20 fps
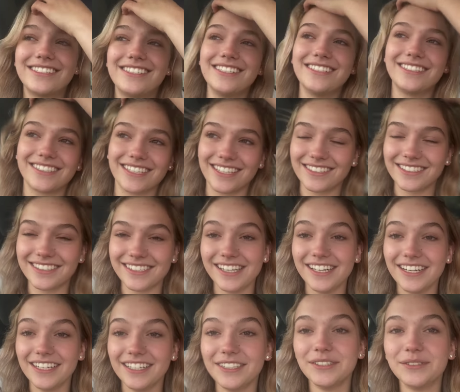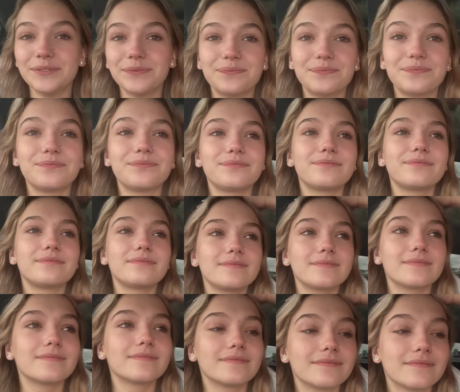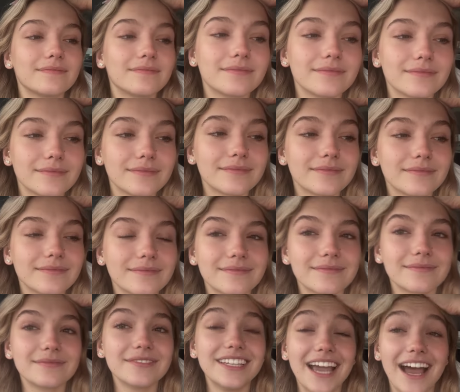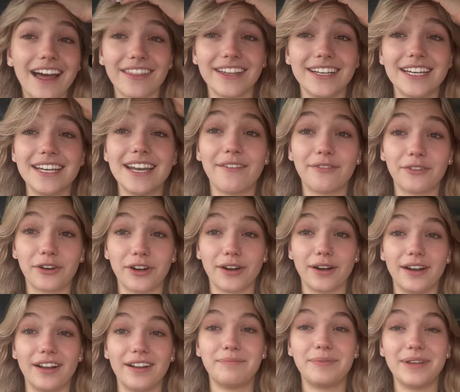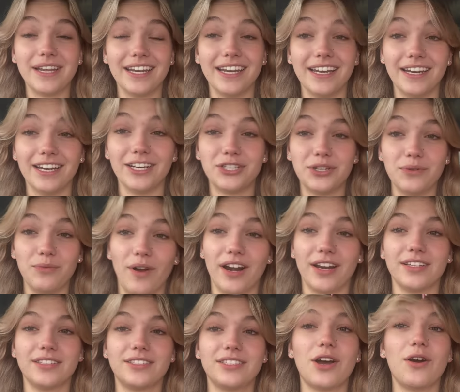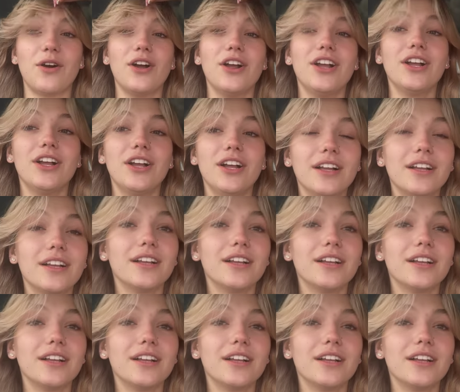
Jesus. They didn't have my panini. I'm upset about it. Yeah, they didn't have her panini she wanted. And then I so, thought I forgot